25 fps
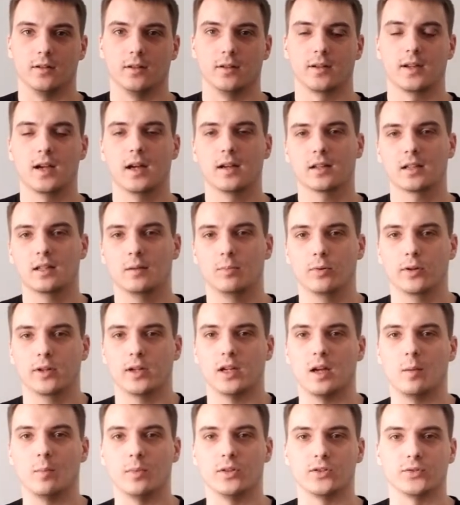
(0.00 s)
Got a couple
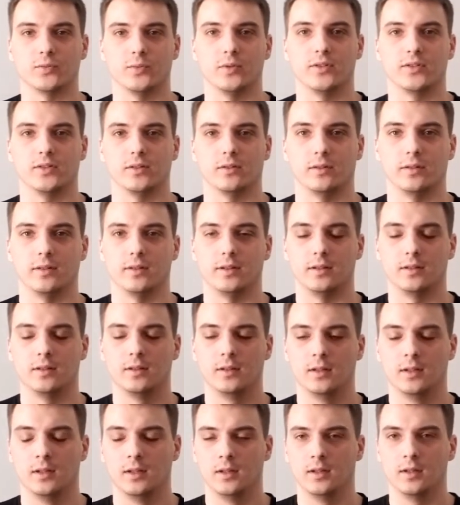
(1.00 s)
comments recently
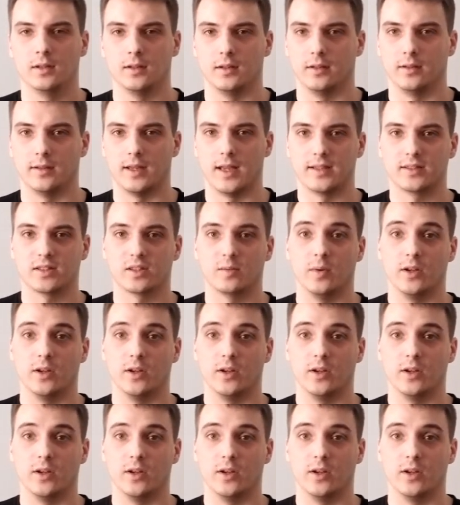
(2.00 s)
asking